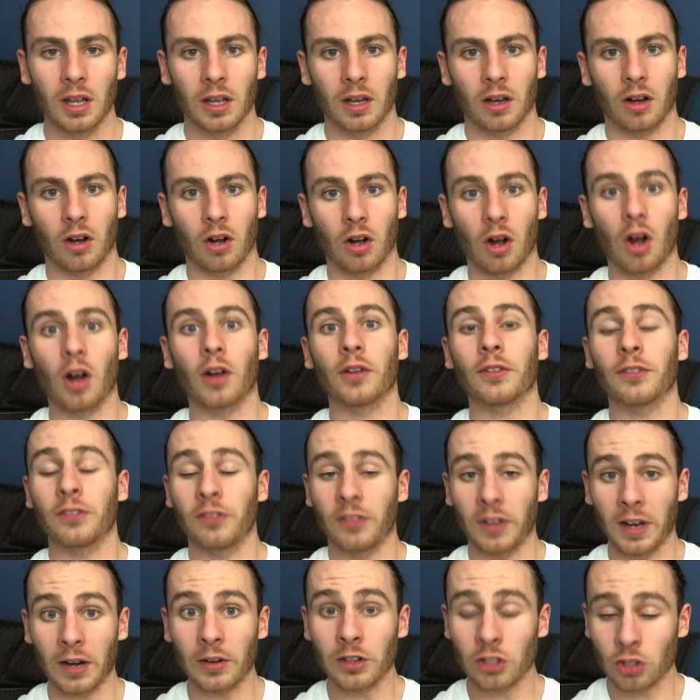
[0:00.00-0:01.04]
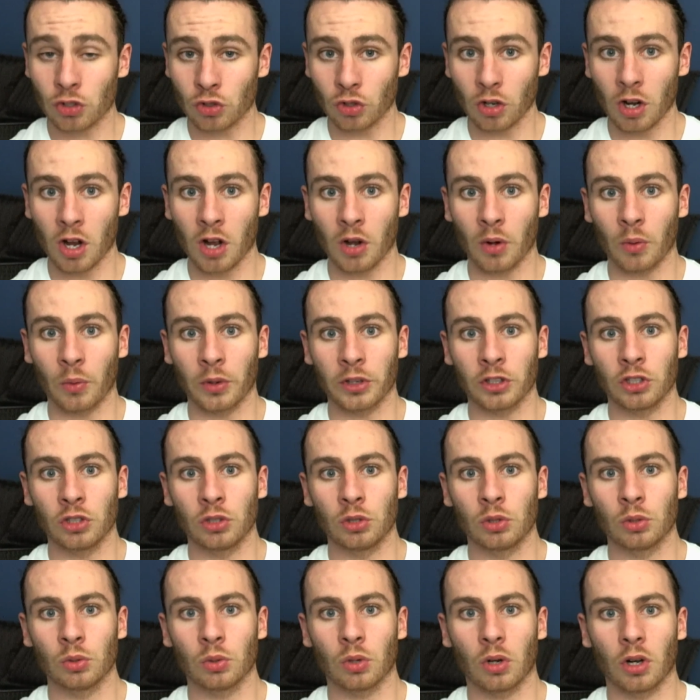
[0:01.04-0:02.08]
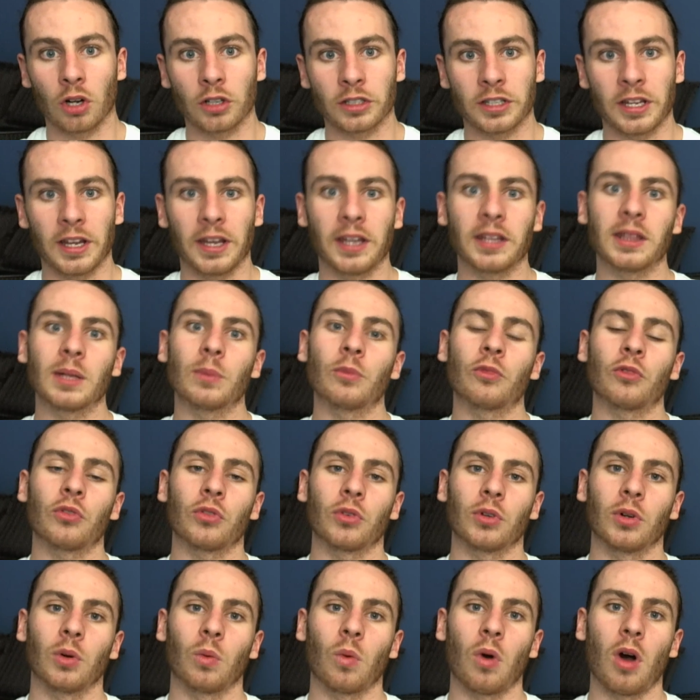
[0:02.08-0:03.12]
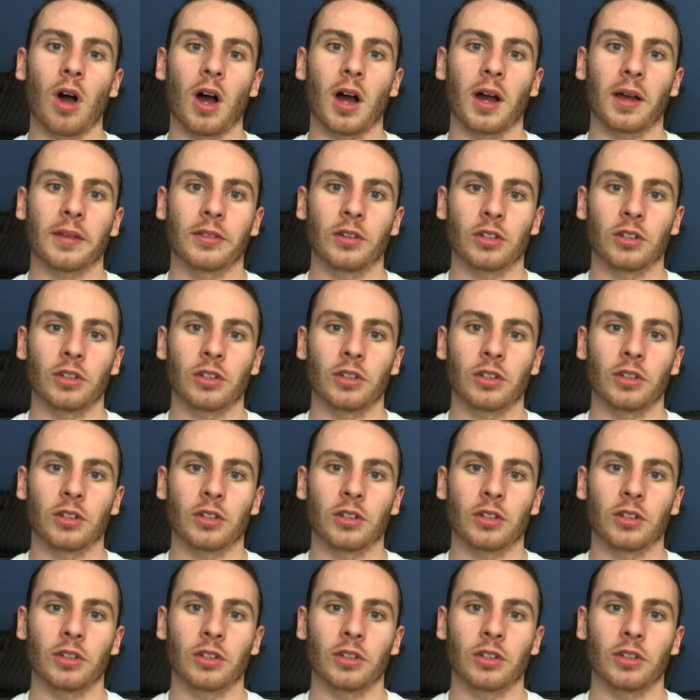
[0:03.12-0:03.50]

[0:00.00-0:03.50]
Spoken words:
are very strong when you are taking them for a walk.